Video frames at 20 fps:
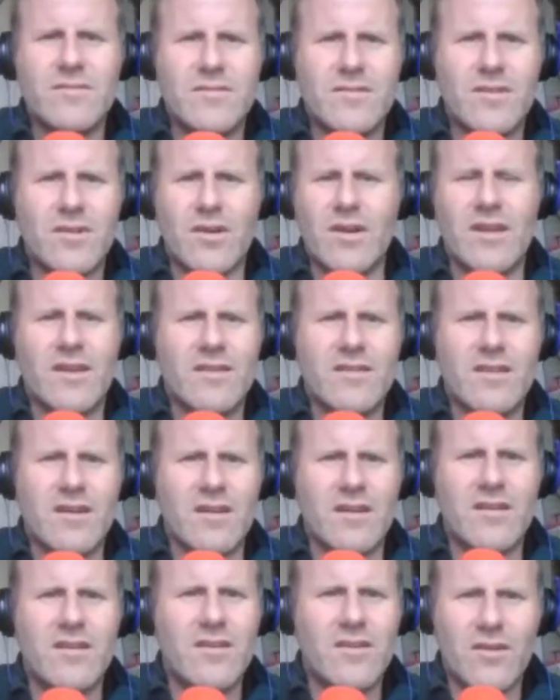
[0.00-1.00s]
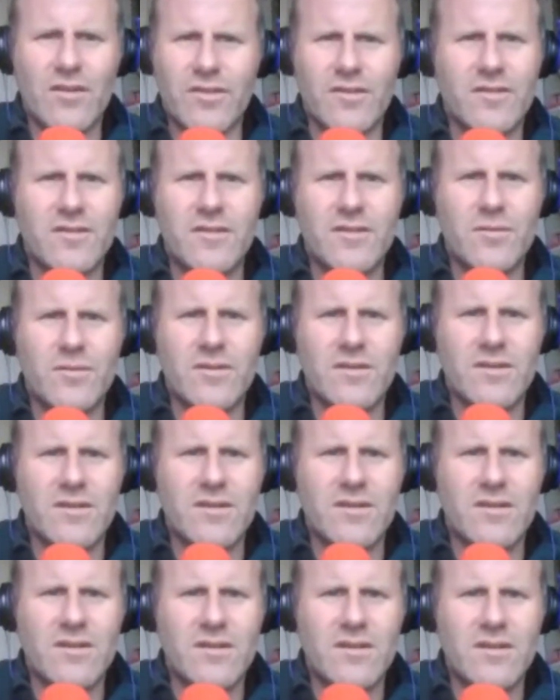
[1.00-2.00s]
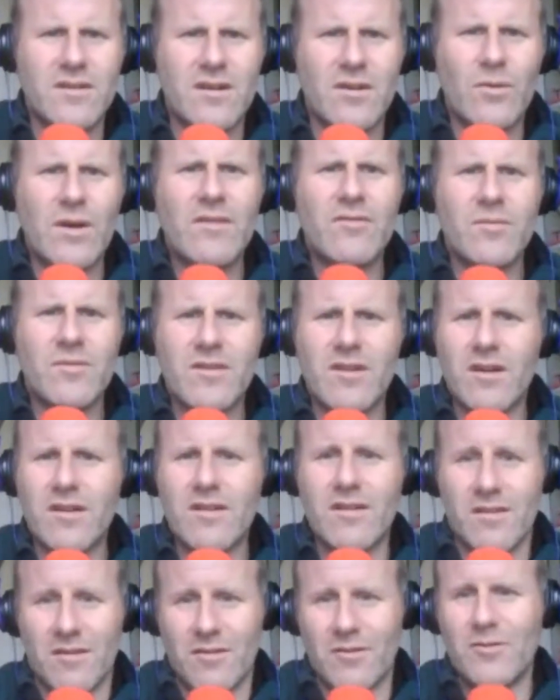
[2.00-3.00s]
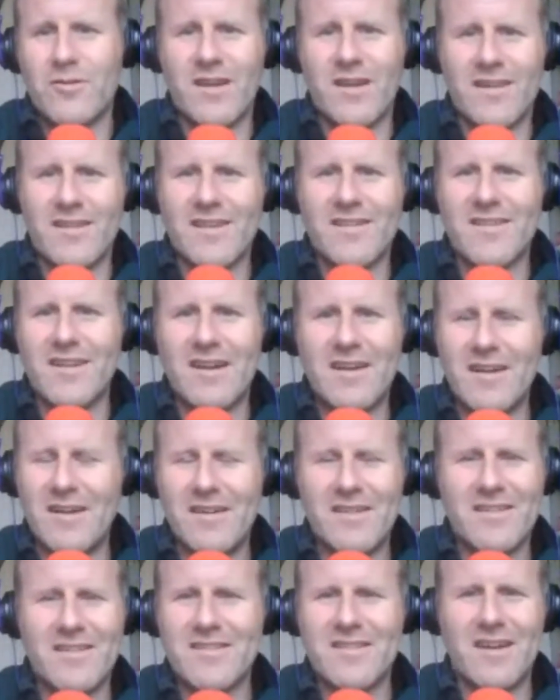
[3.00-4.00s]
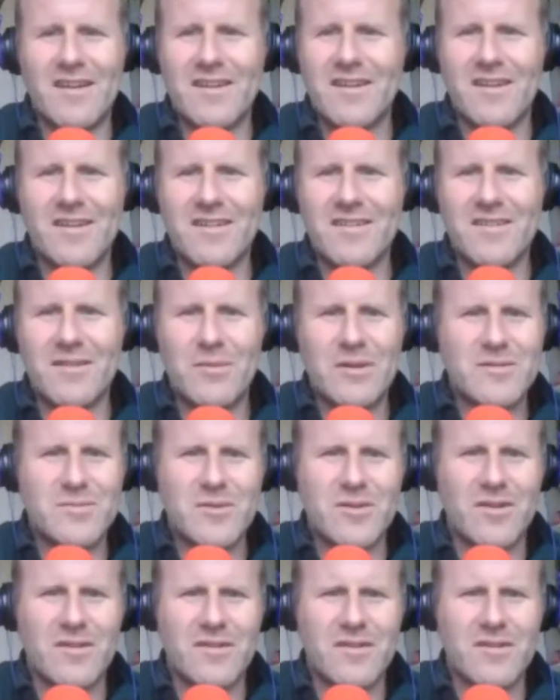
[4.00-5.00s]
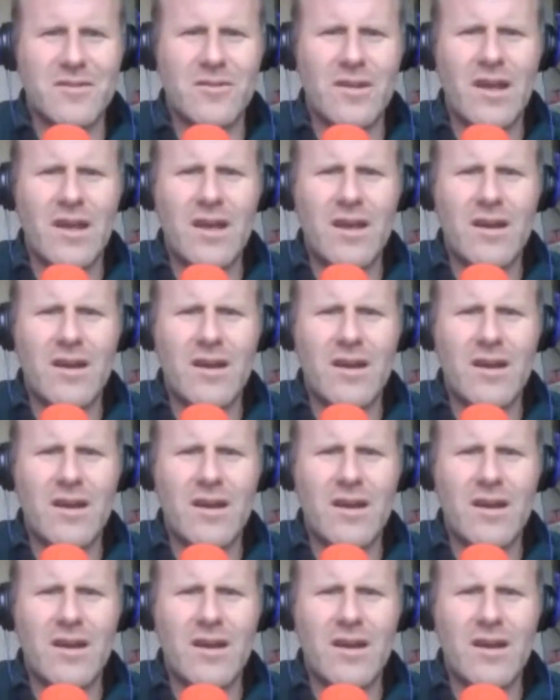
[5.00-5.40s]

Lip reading: Okay, that's got nothing to do with away from Scotland. Okay, that's not gotten into the what we call it at all.